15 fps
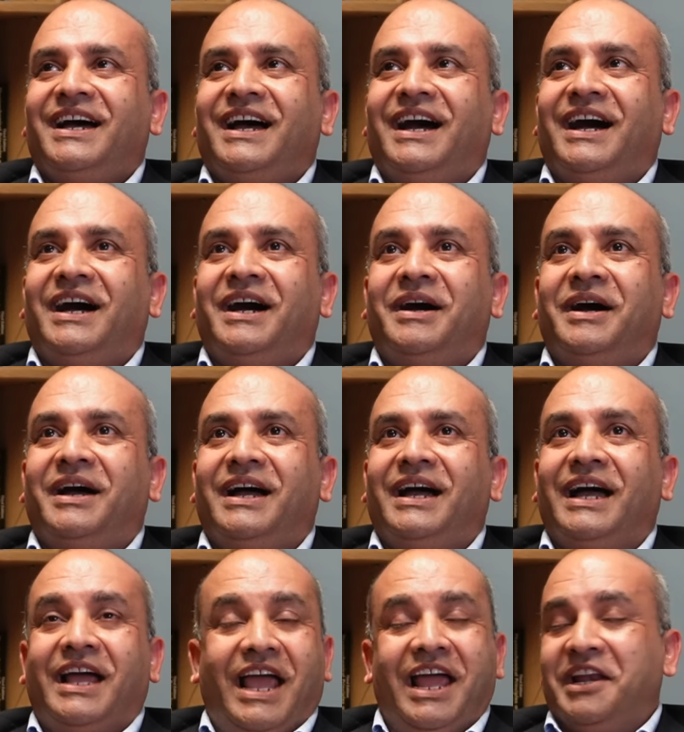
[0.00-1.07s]

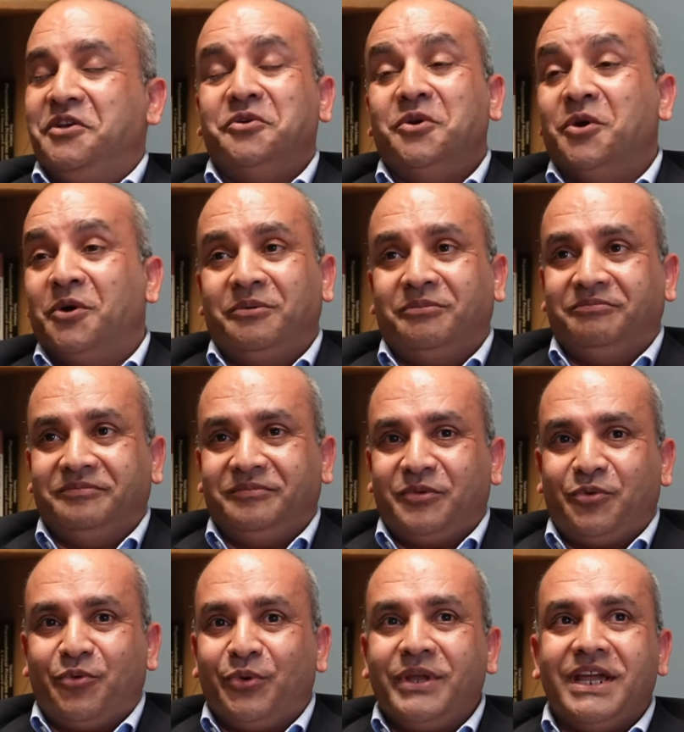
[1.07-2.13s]
uh, and you know
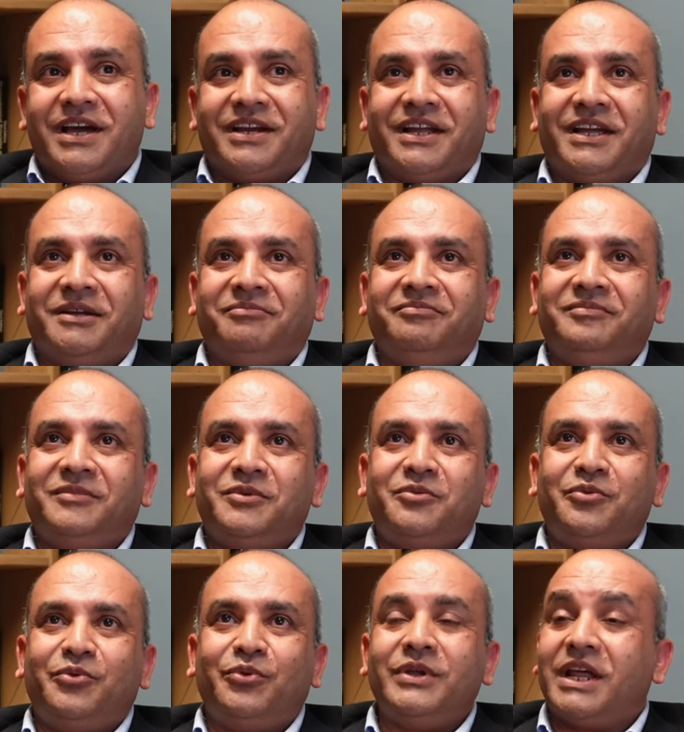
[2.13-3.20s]
we are a
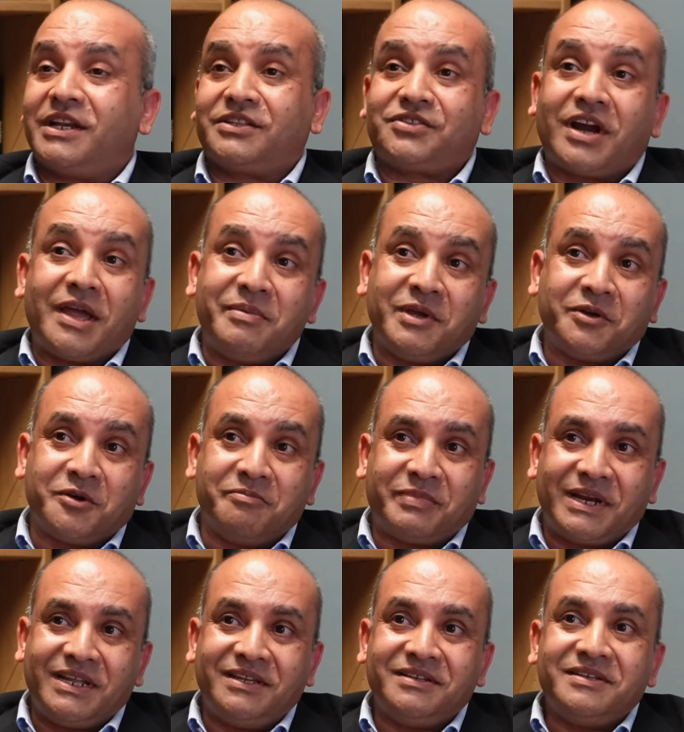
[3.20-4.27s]
we are a thriving
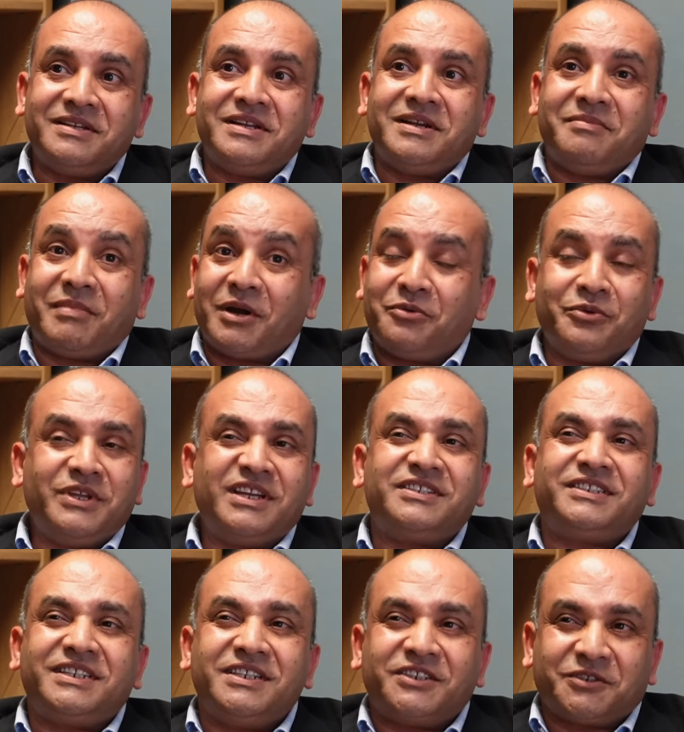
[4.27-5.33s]
company but we are
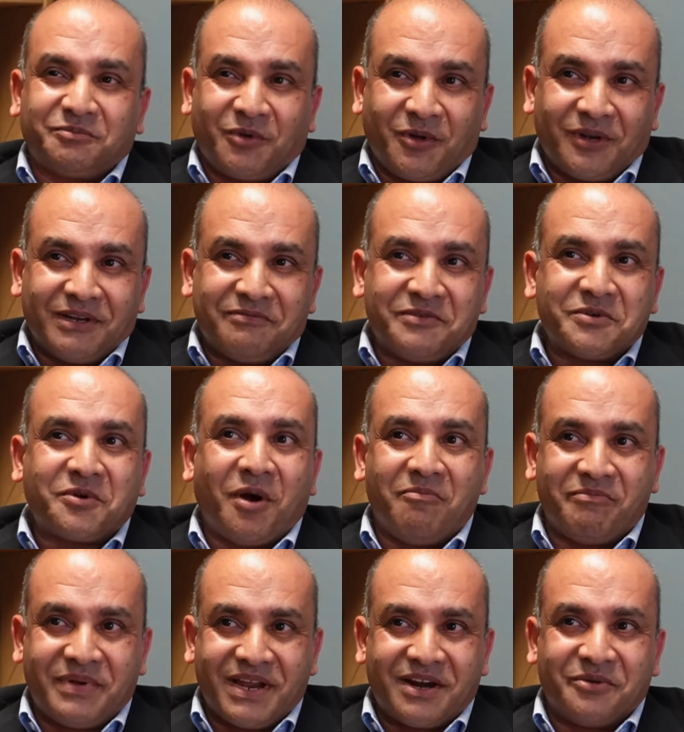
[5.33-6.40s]
still small if you
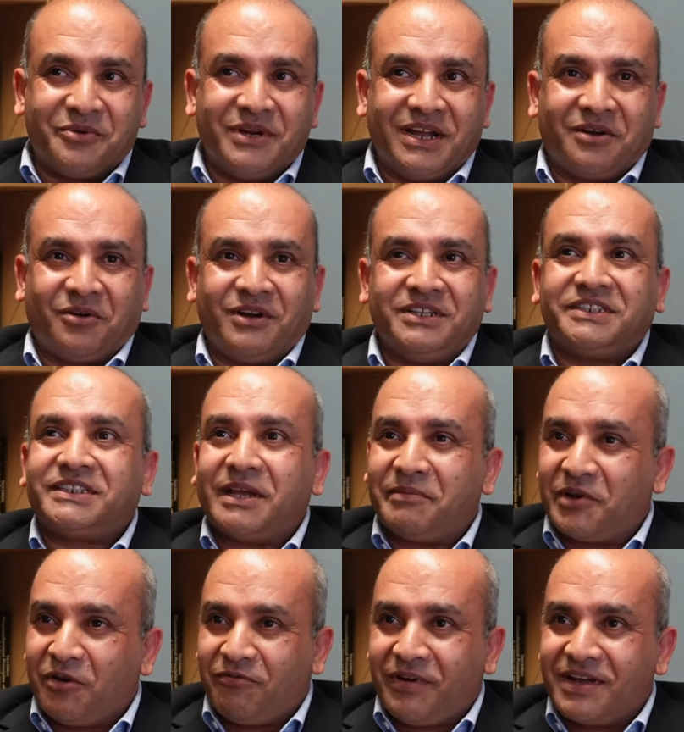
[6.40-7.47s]
compare we are only
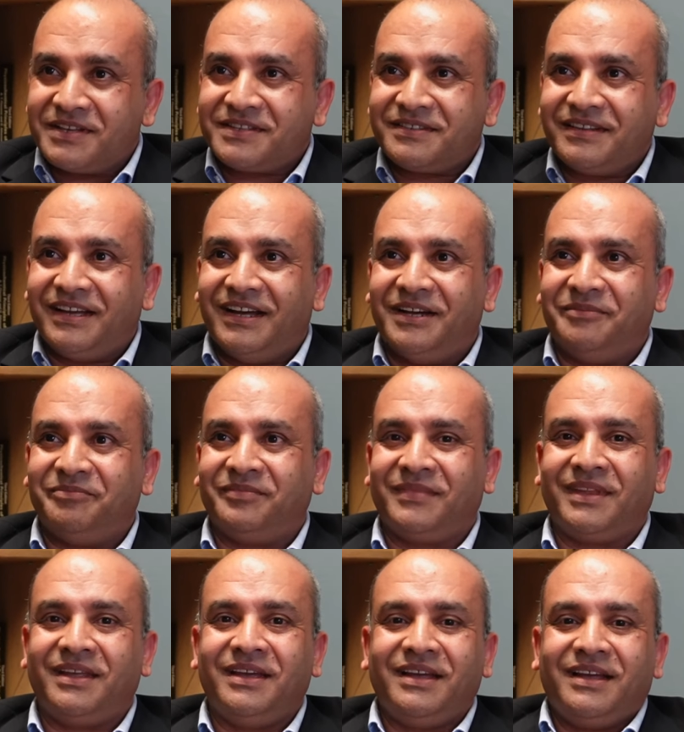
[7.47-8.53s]
seven of us
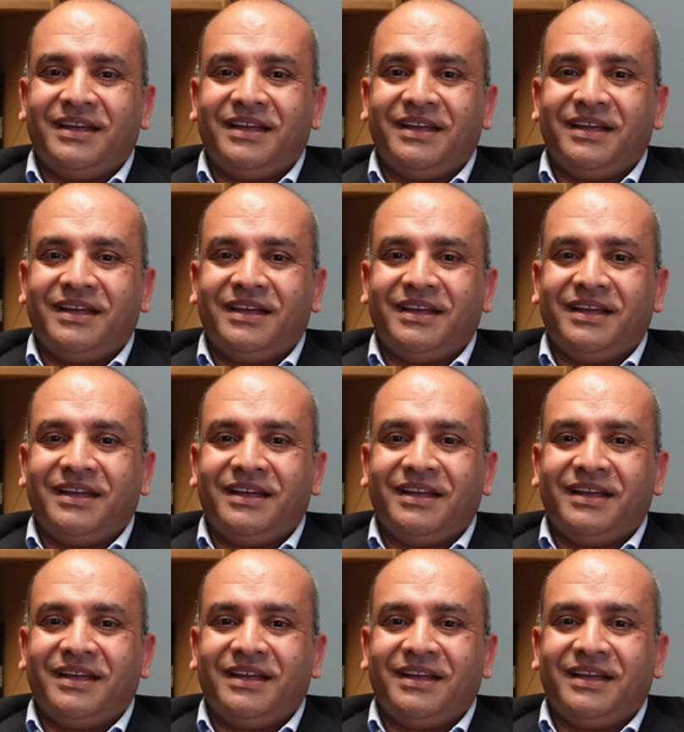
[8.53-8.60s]
um,